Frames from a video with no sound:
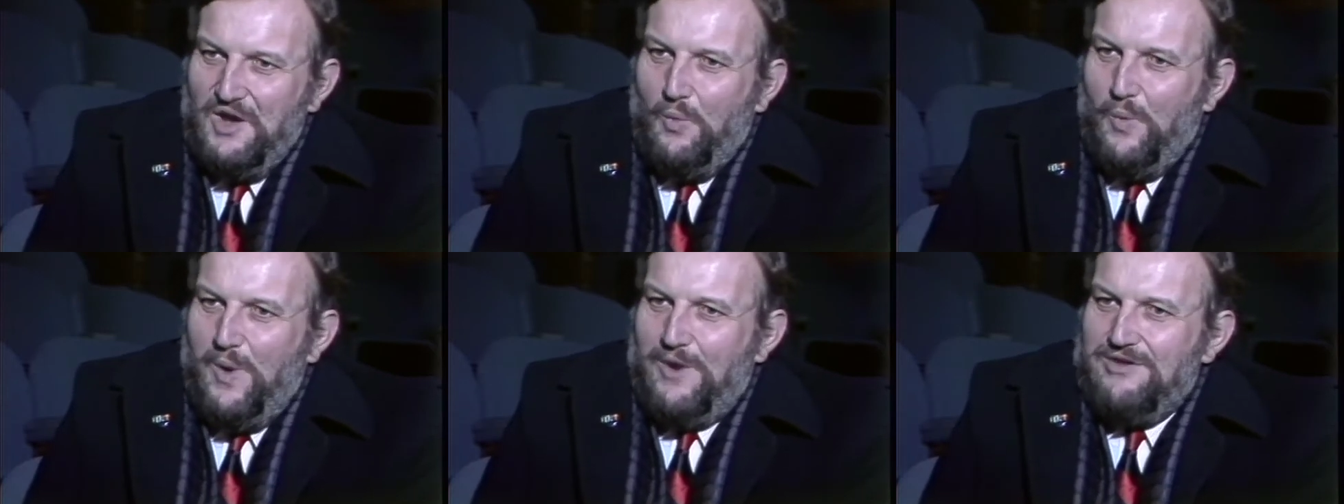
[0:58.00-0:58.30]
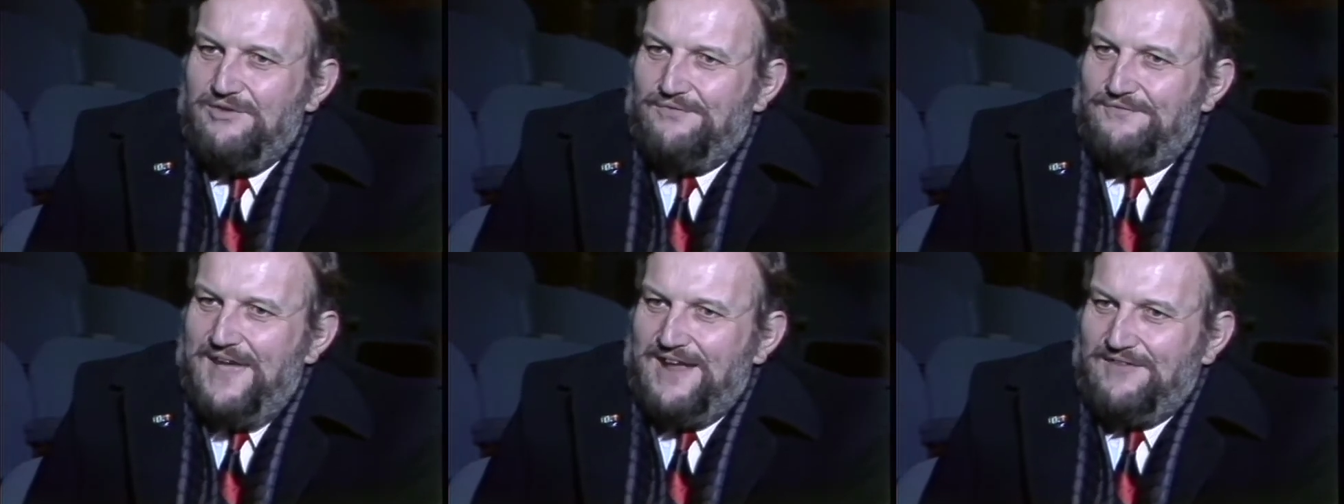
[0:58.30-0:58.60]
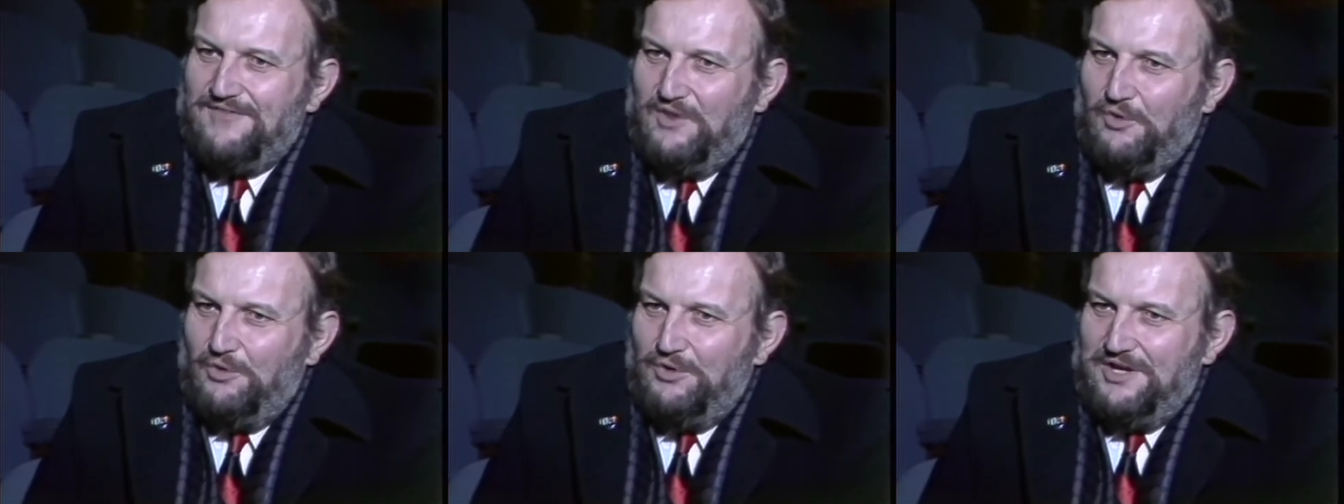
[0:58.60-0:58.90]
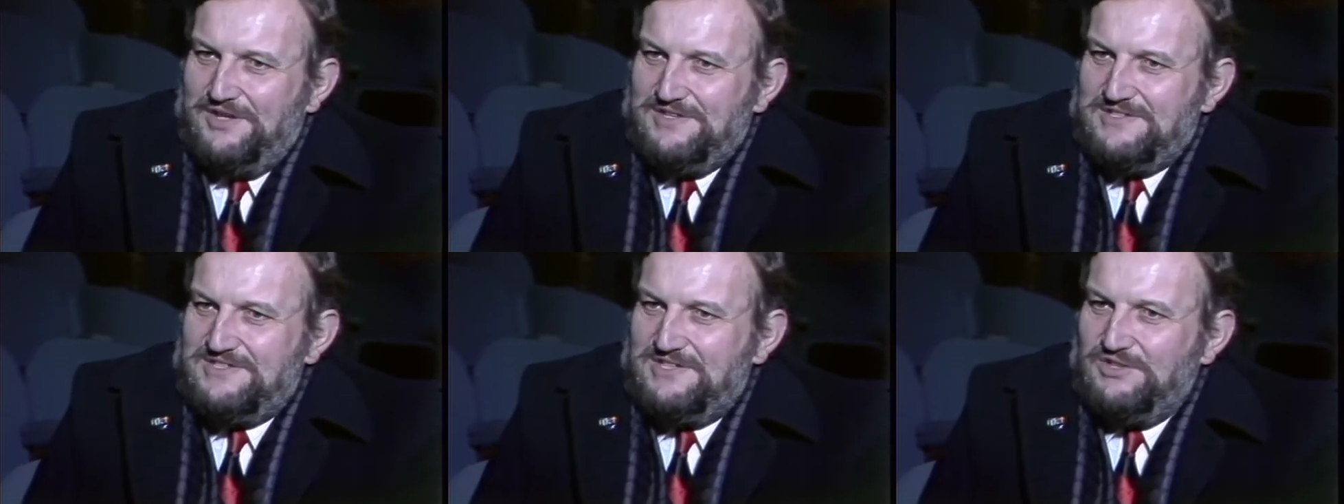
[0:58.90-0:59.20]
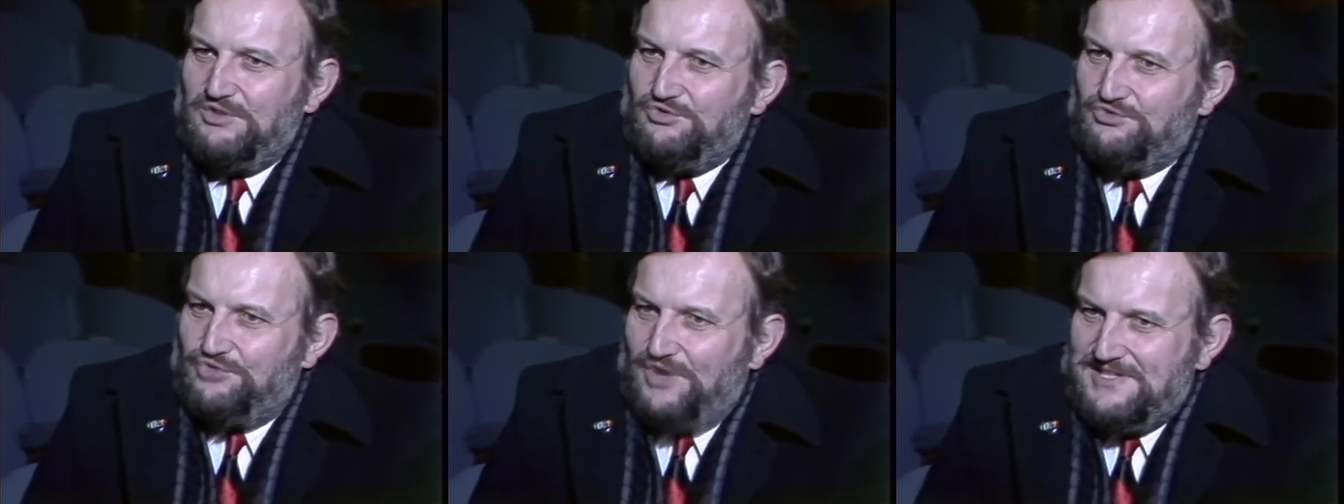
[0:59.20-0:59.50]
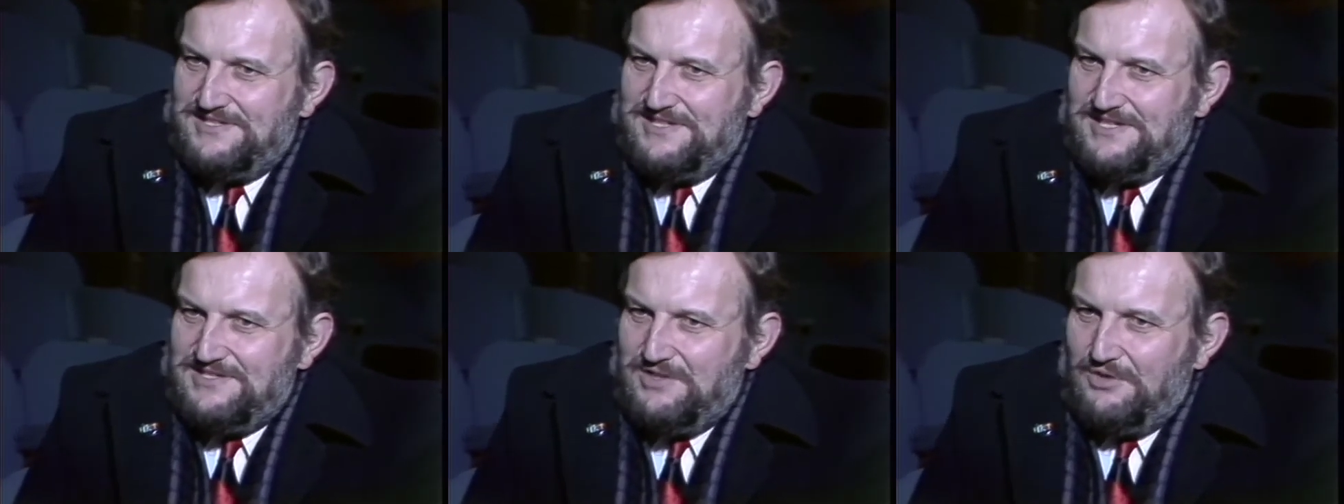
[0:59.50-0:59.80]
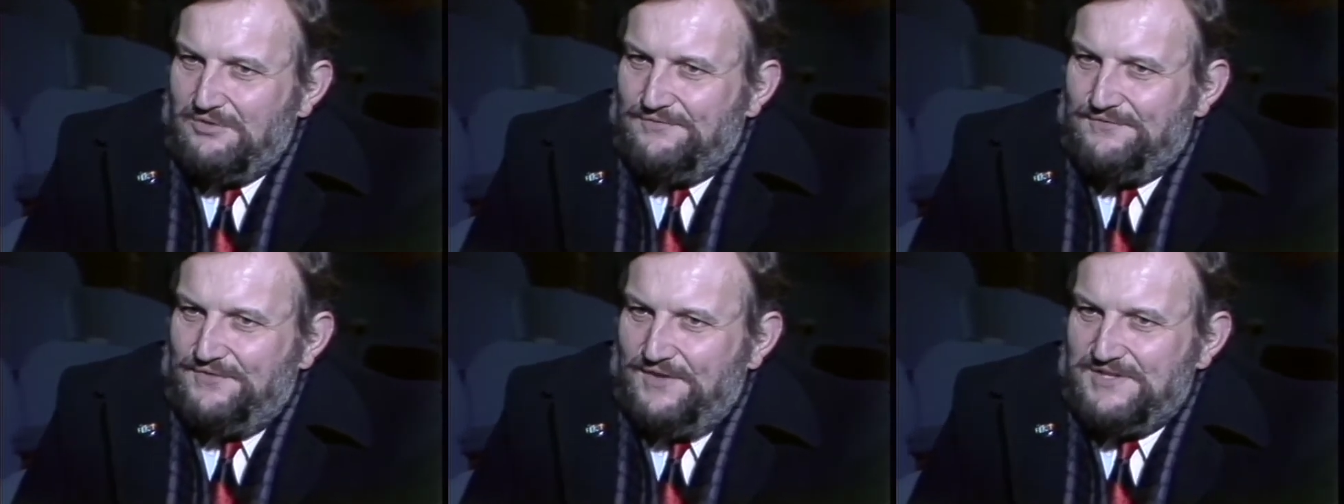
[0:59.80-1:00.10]
where in fact the audience still dresses
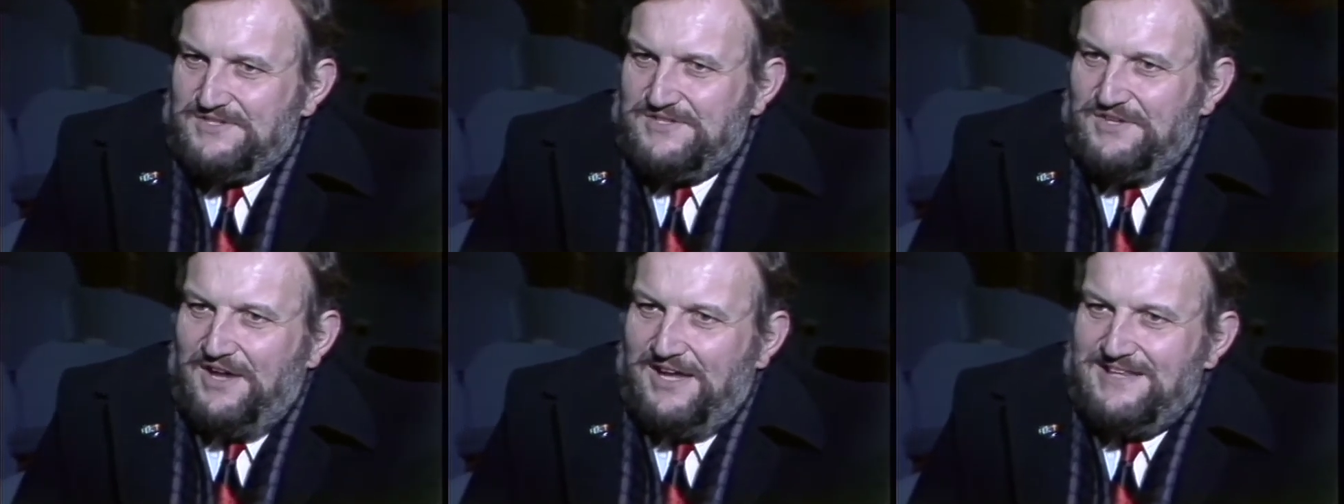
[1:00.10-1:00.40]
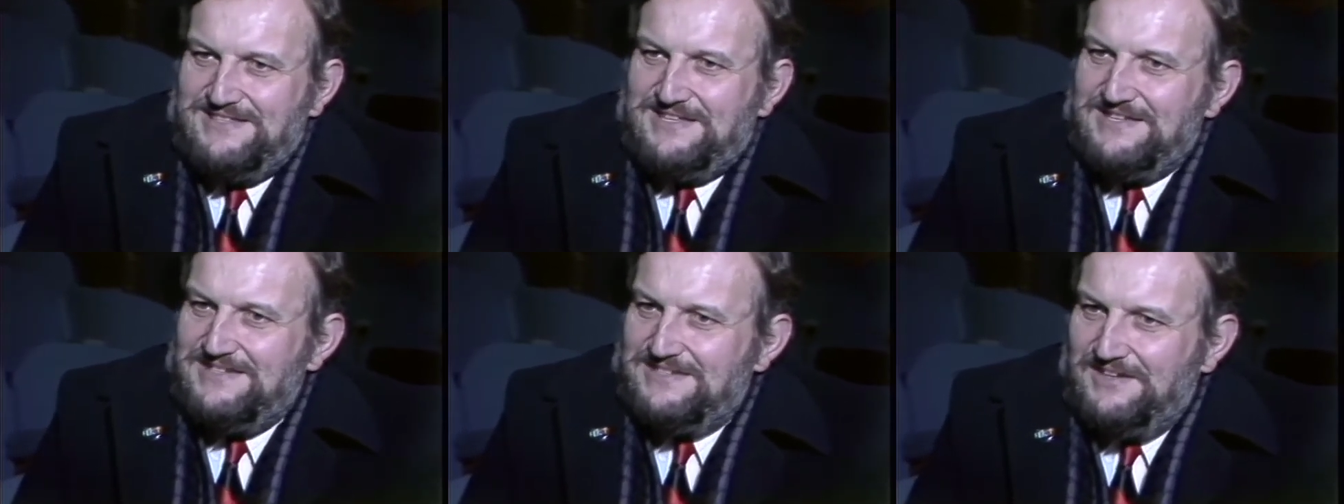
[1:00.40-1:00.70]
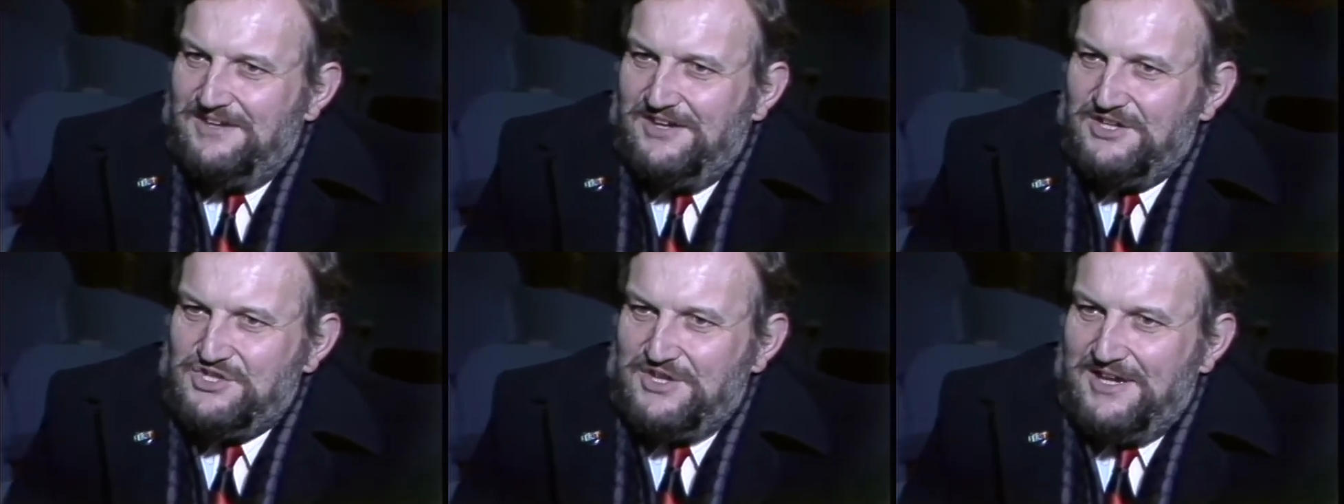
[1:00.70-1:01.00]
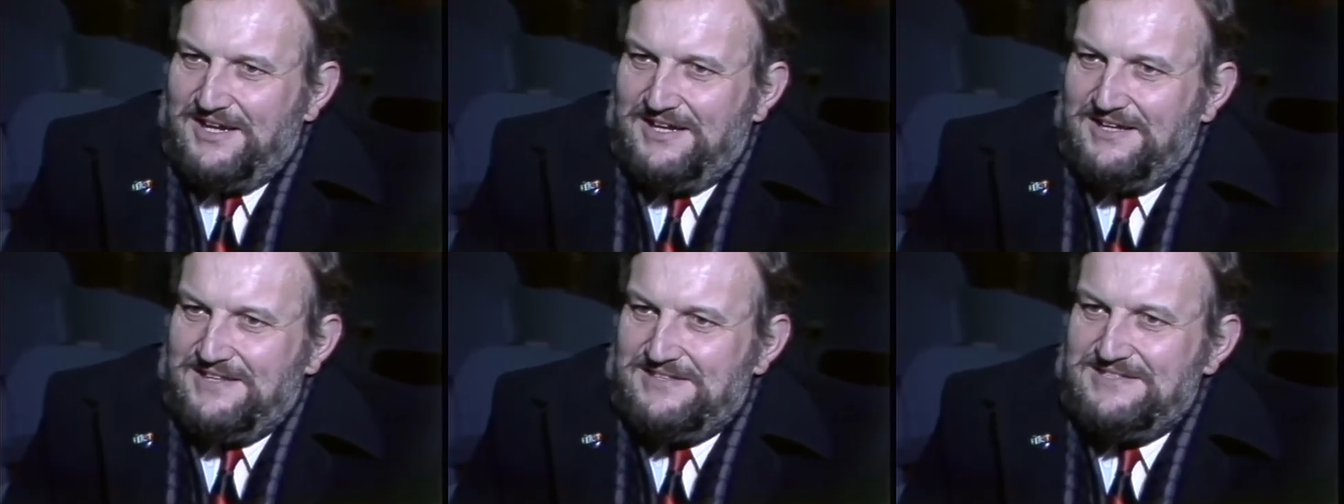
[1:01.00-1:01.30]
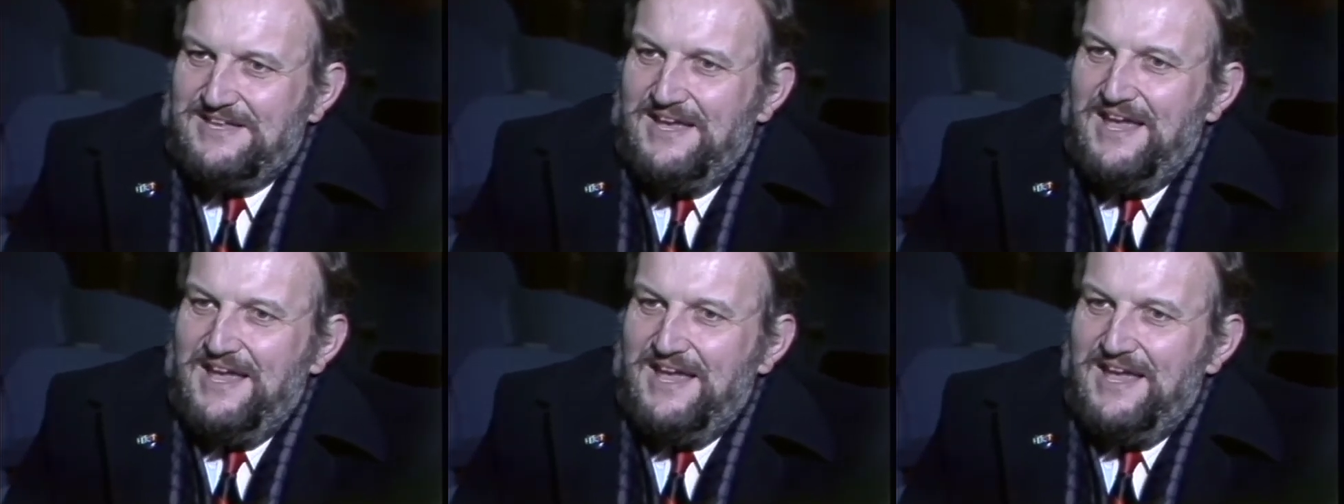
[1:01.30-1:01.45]
on first nights in dinner jackets,